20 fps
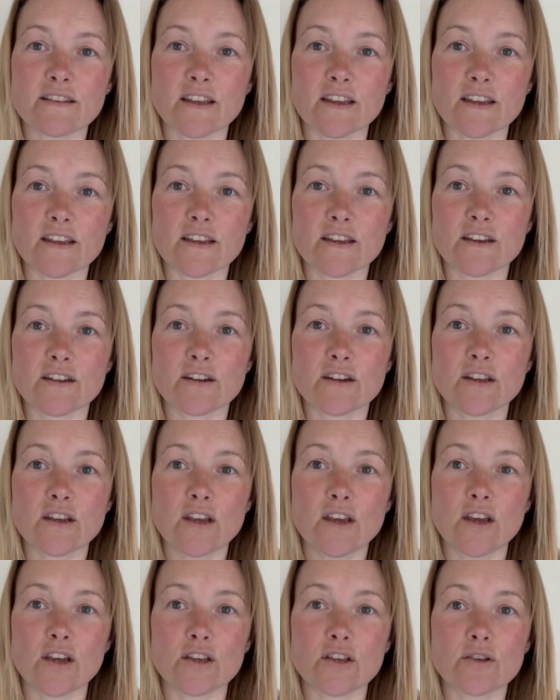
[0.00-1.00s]
They can
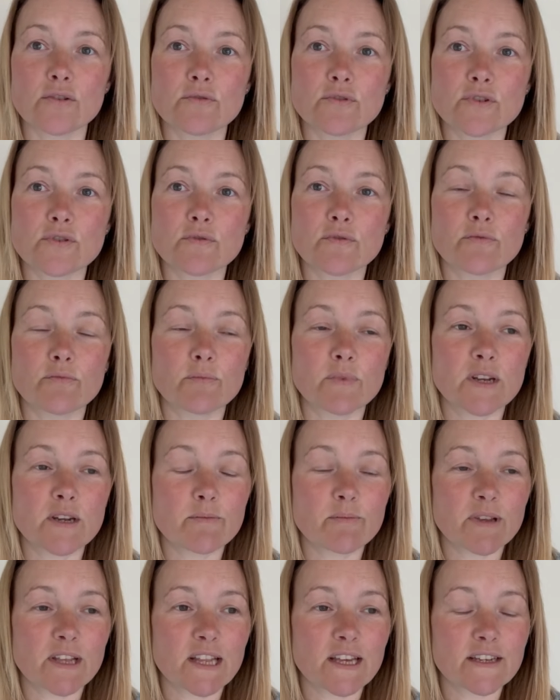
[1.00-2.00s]
accuse you of
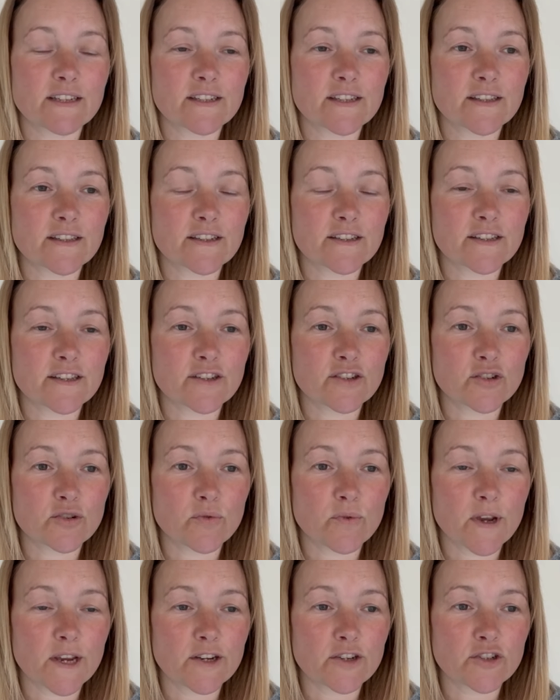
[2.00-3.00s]
manipulating the
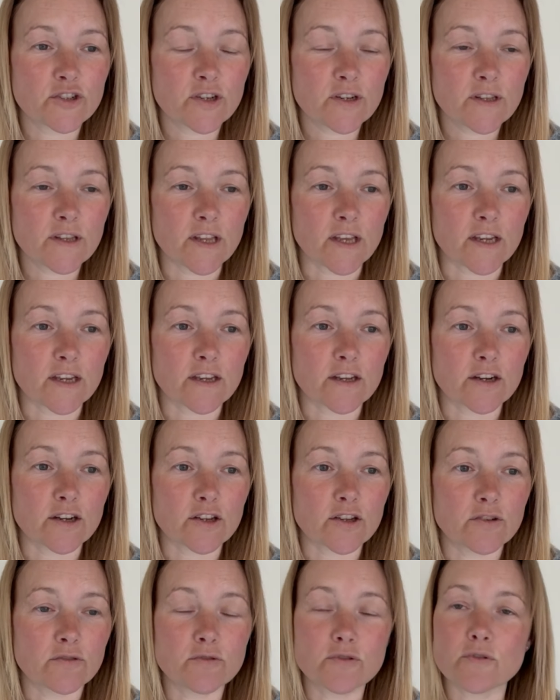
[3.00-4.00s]
situation. They can
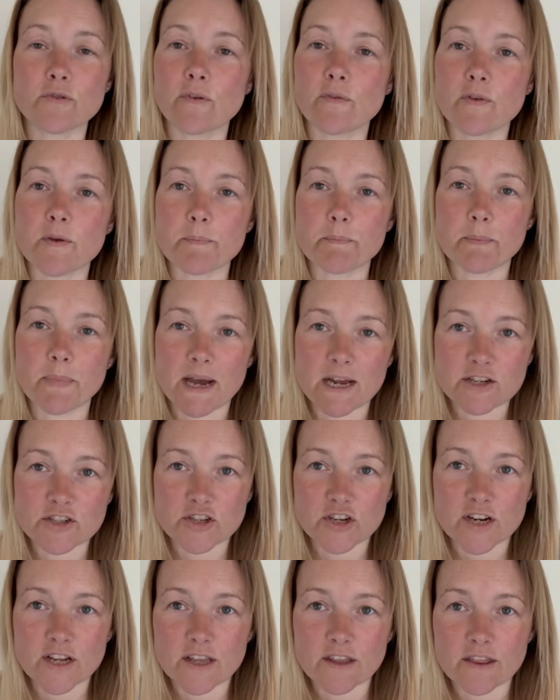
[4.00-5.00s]
accuse you of
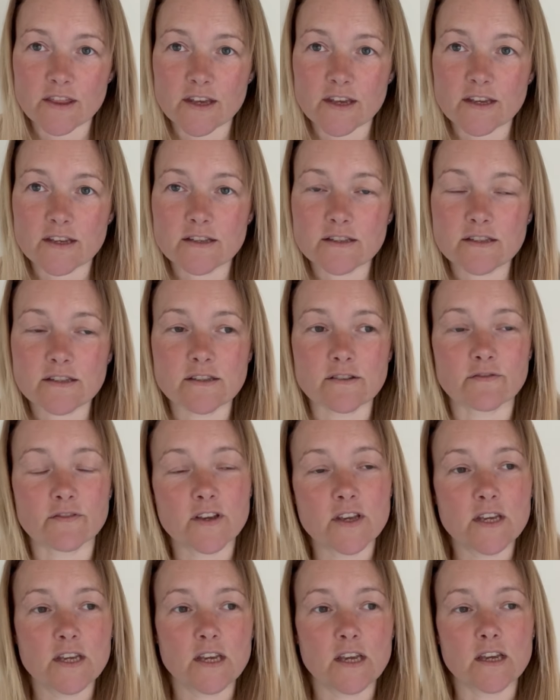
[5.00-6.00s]
imagining things, of
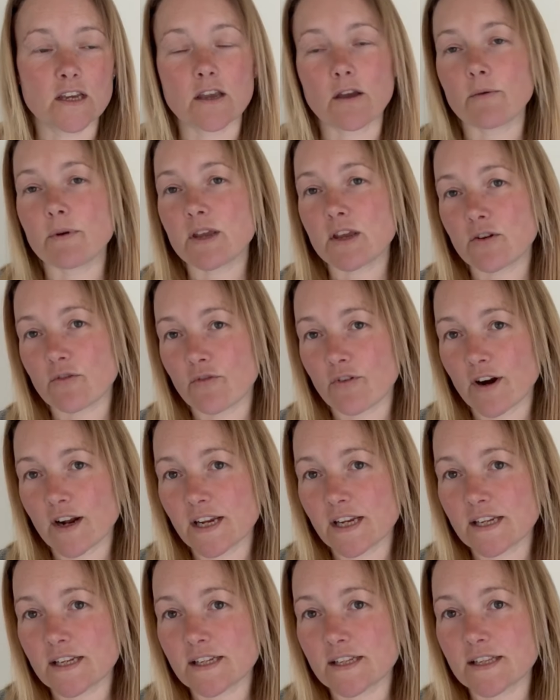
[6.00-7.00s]
going
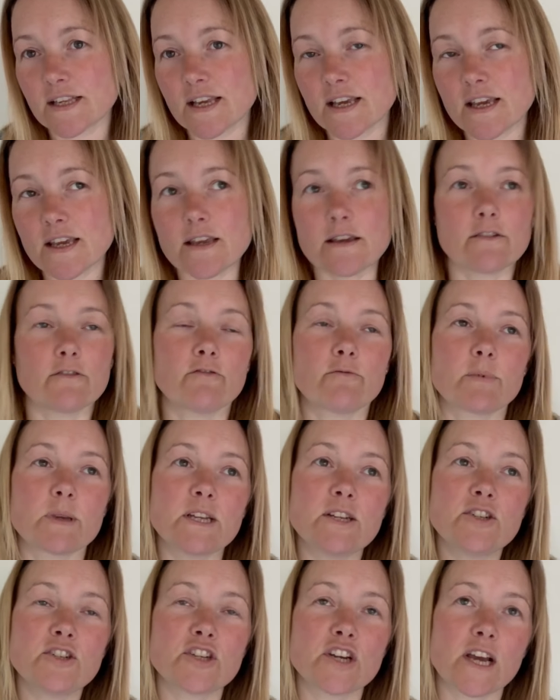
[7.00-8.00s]
crazy, of
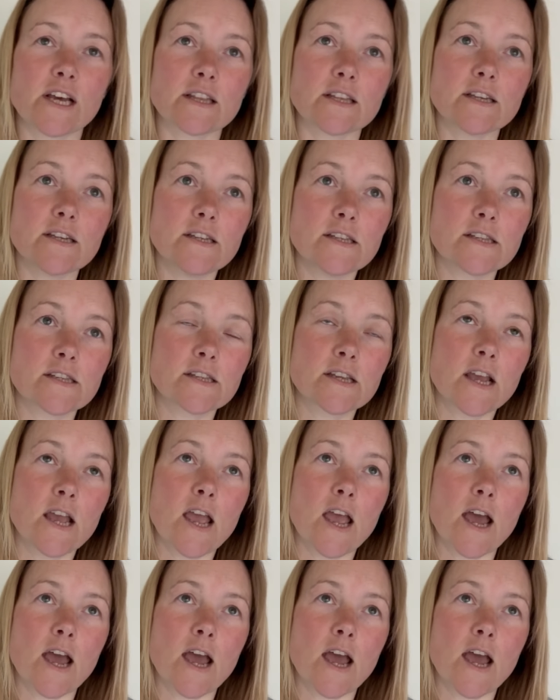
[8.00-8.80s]
being jealous.